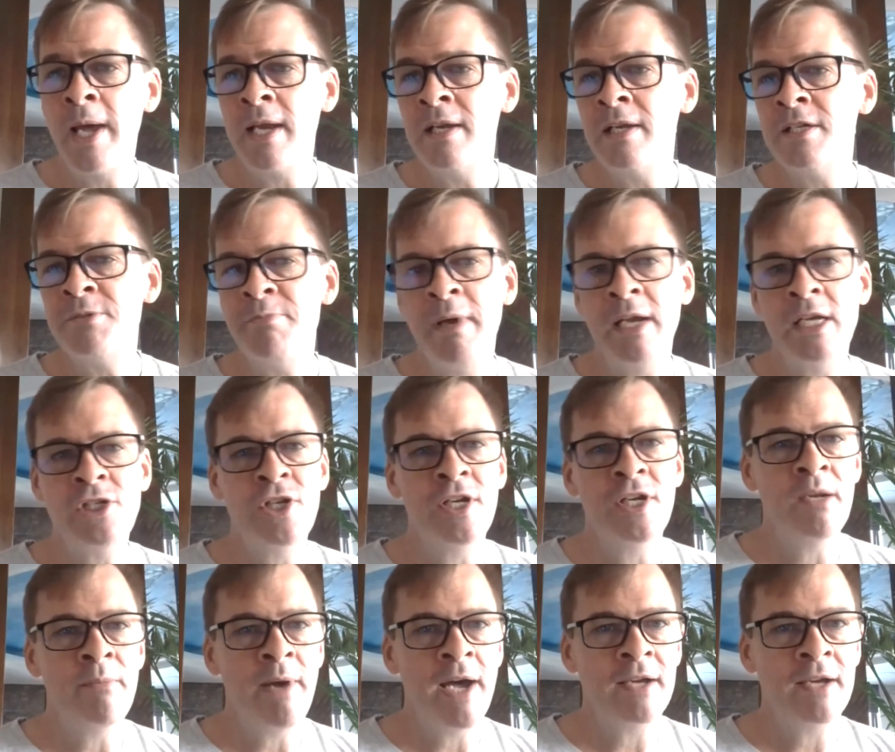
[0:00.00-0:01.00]
Ben has
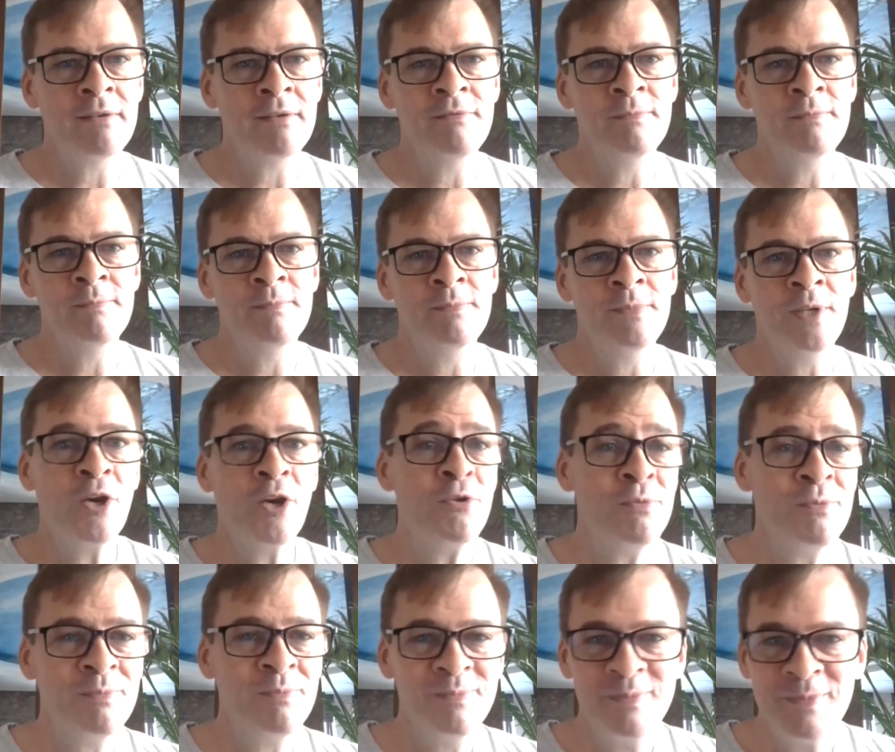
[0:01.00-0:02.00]
mentioned about, you
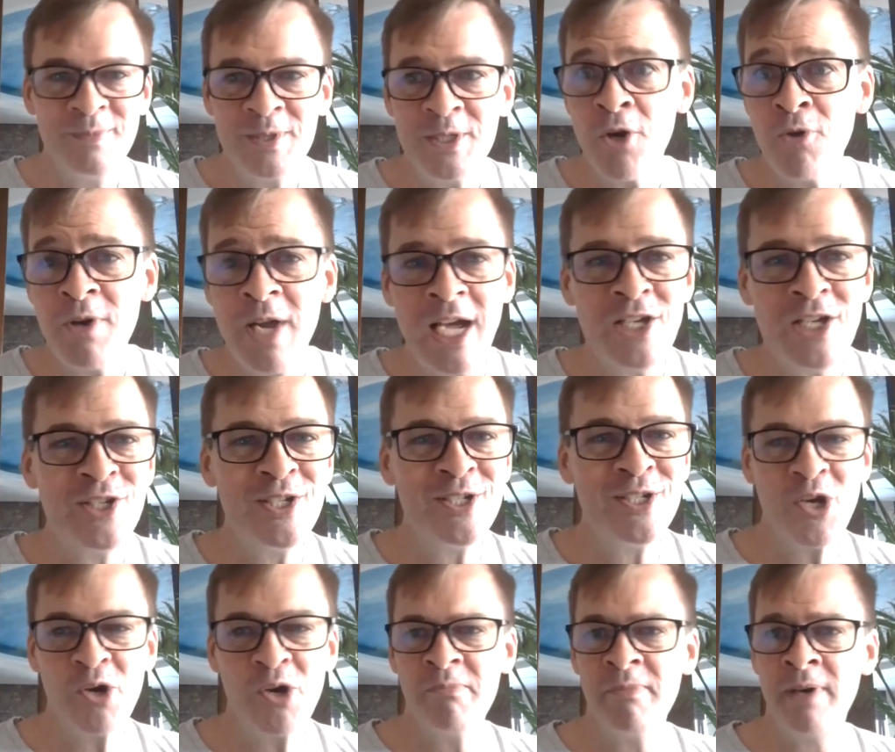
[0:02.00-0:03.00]
know,
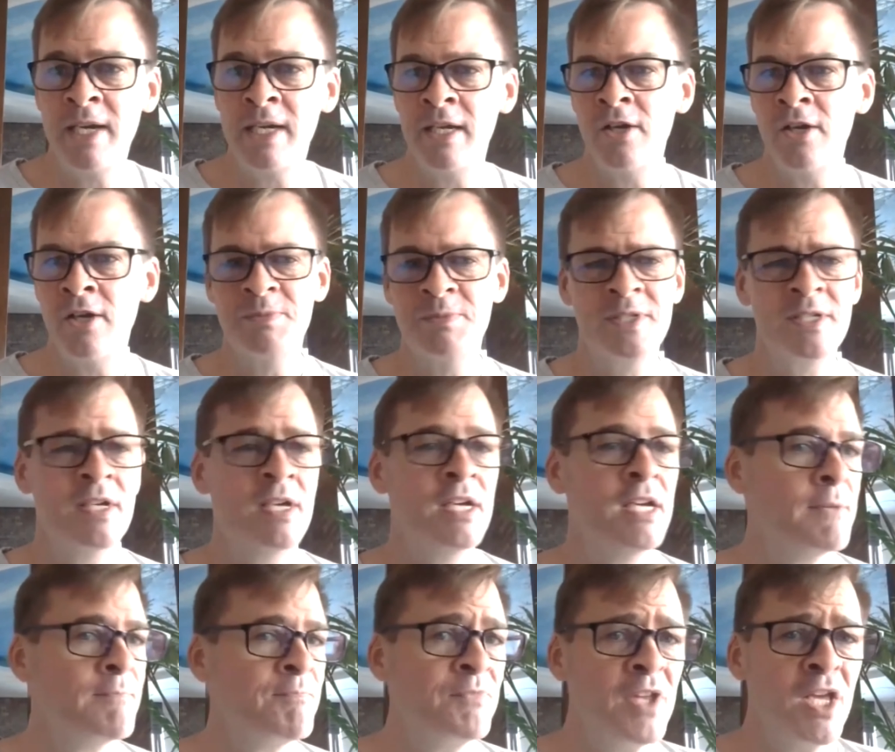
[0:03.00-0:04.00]
donations help, money helps.
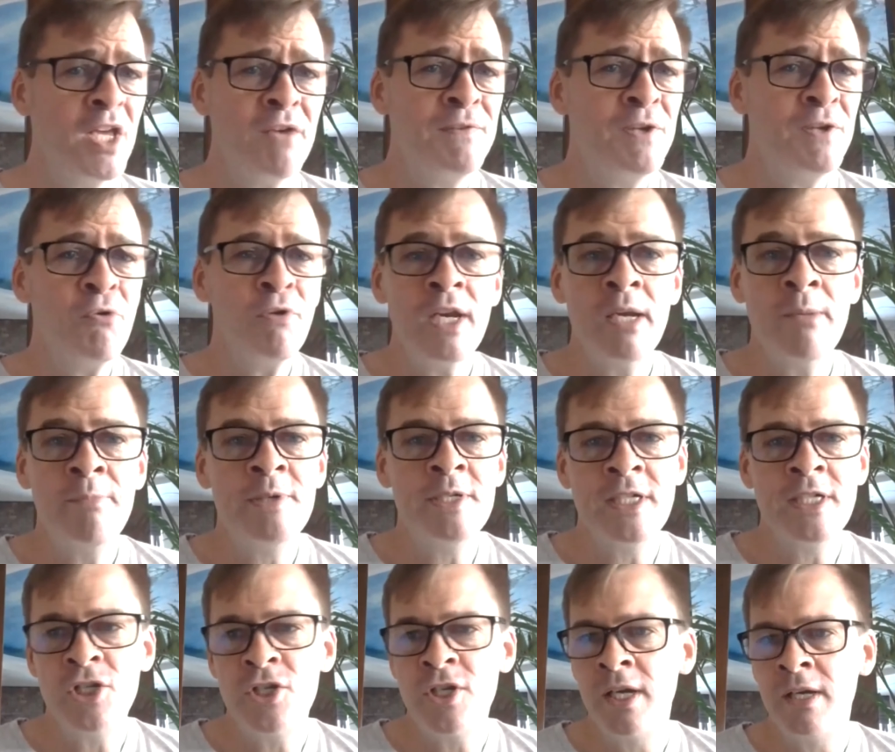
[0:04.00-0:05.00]
If you're in a
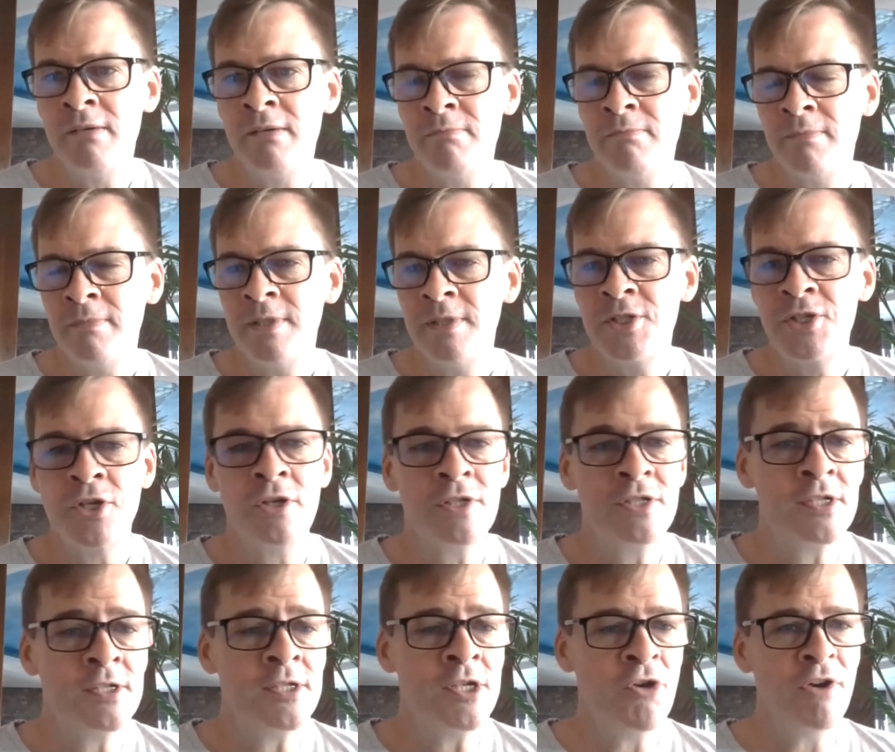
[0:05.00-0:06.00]
position to
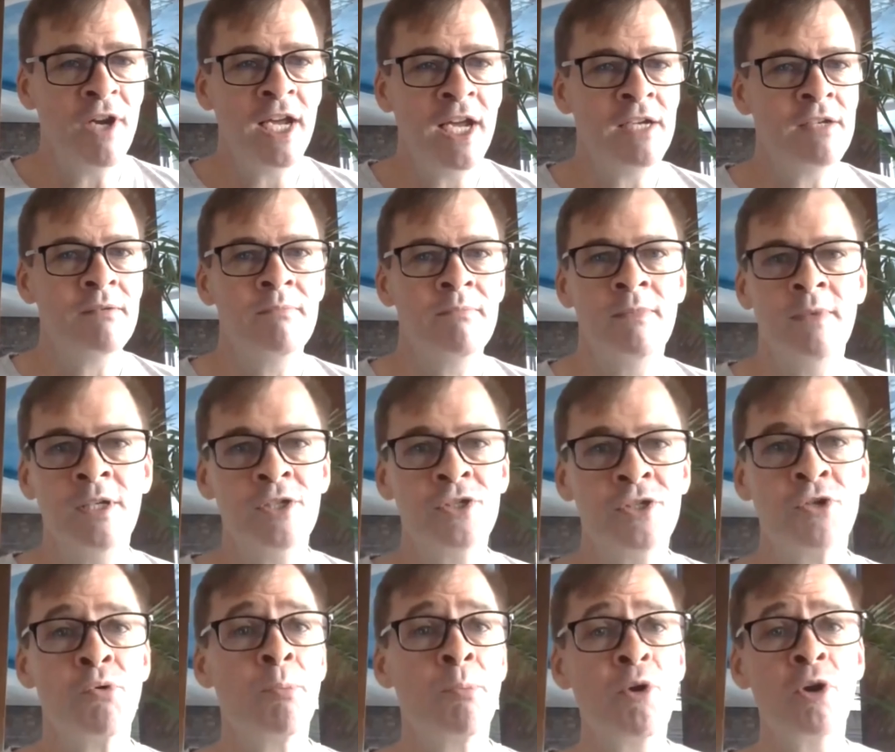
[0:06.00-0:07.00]
donate
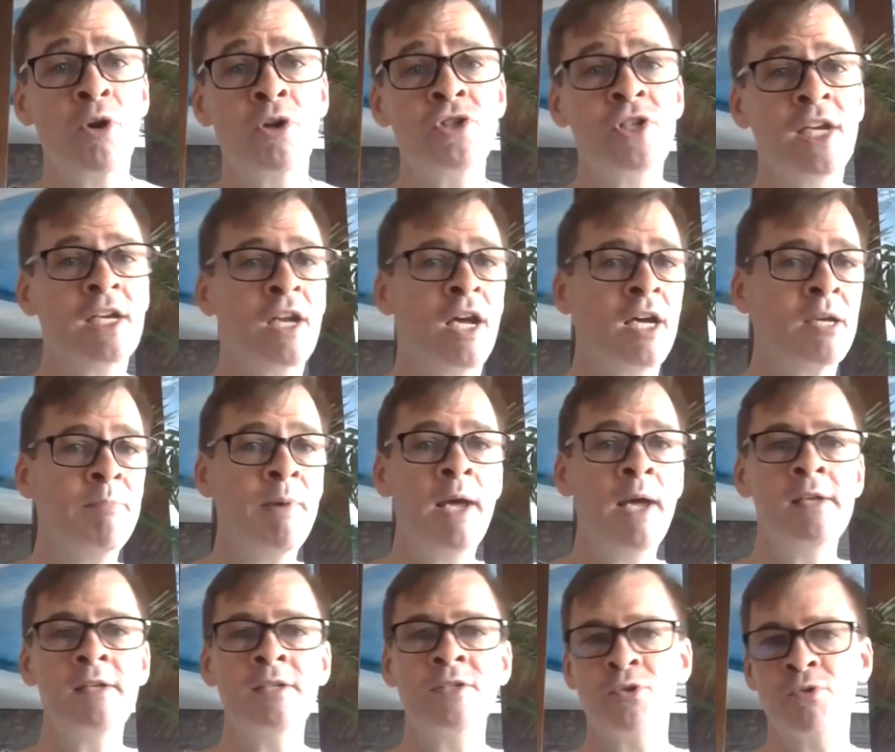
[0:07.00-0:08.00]
to a project like
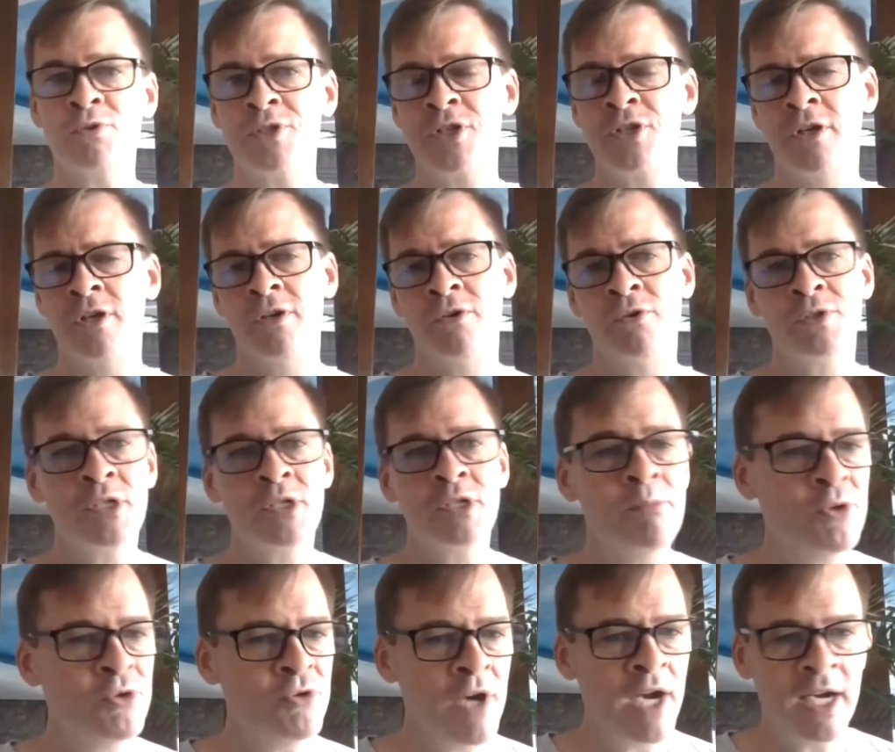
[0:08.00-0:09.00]
Ben's or to
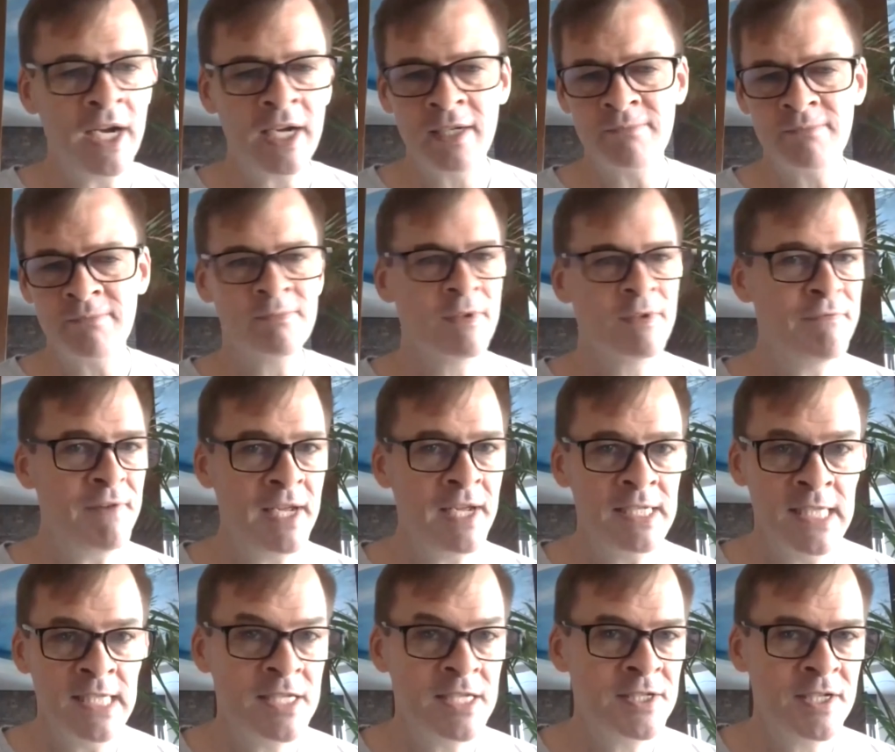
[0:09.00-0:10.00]
Blue Dragon,
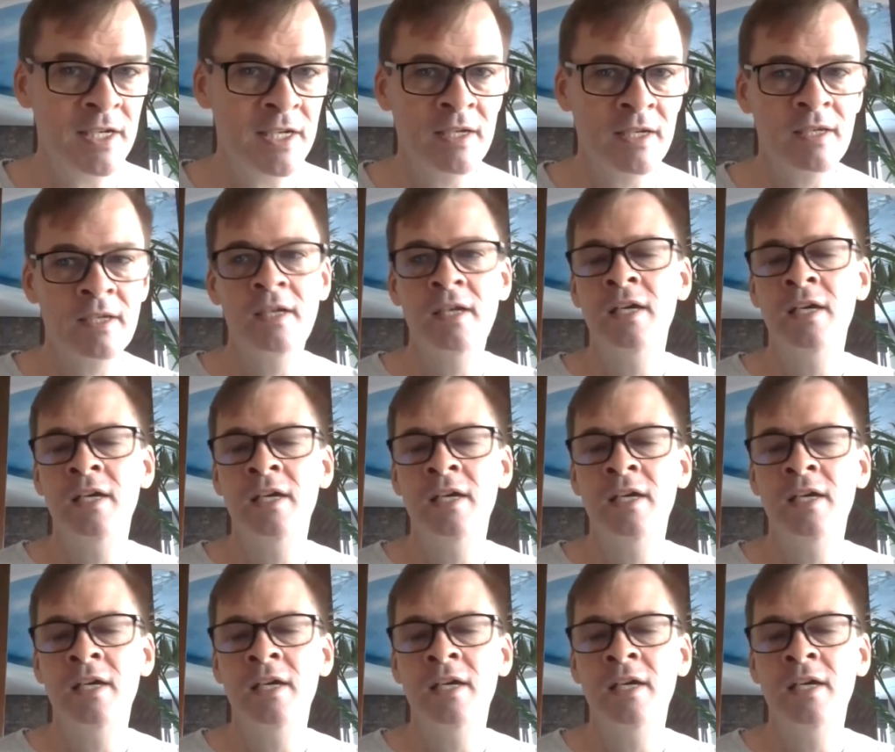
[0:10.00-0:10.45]
fantastic.